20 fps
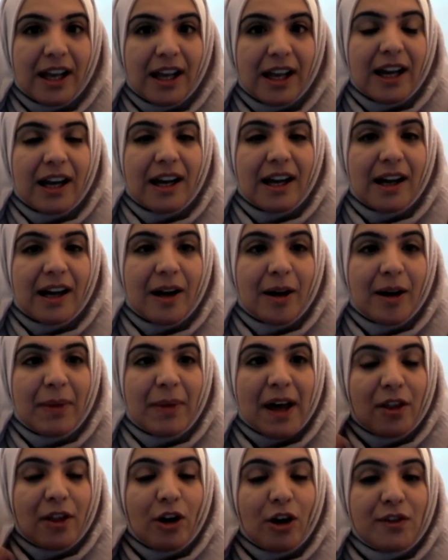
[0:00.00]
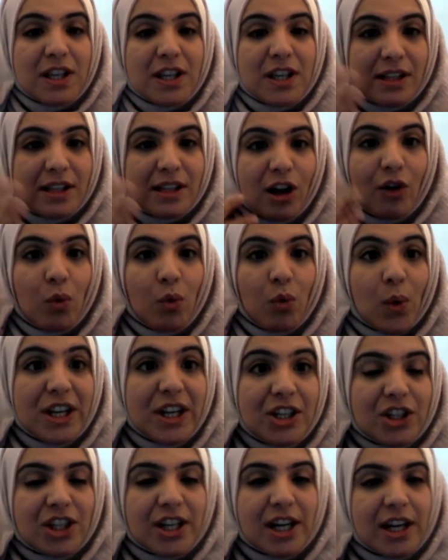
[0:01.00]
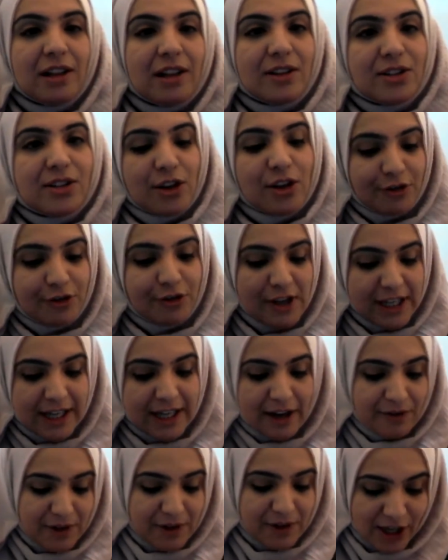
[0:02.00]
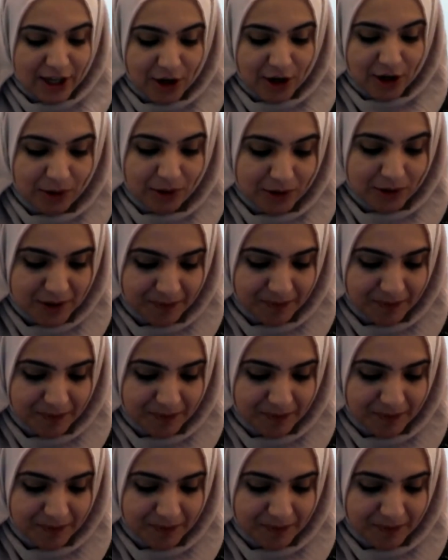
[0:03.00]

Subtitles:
And obviously there's a lot of wind chill, so your feet get really cold.